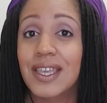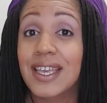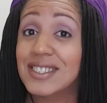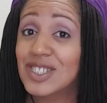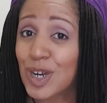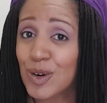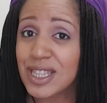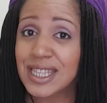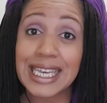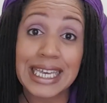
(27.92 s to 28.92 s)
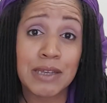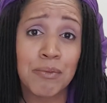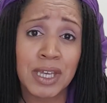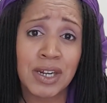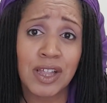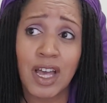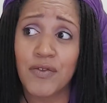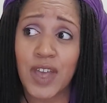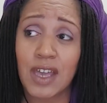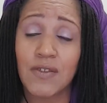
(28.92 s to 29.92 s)
He is currently in the middle
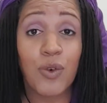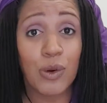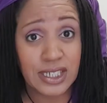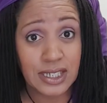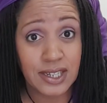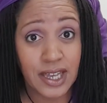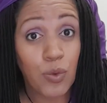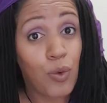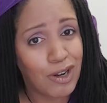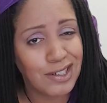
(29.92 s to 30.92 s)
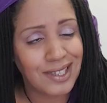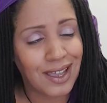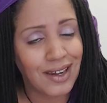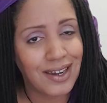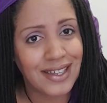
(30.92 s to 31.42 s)
of a 14-day quarantine